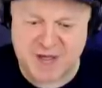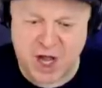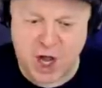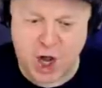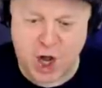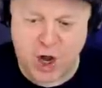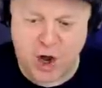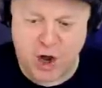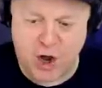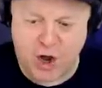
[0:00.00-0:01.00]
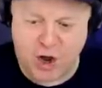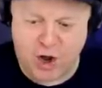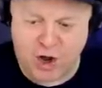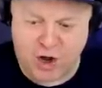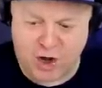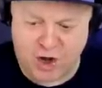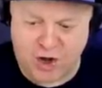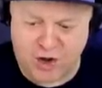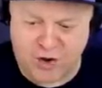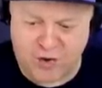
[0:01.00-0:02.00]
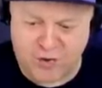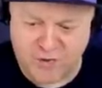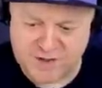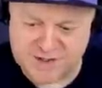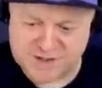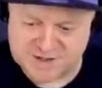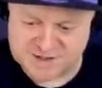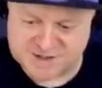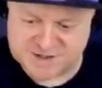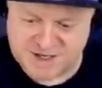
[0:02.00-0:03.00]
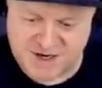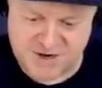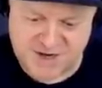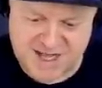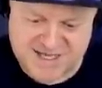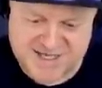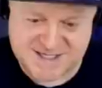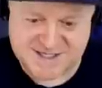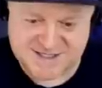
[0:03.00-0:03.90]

No! Darn it!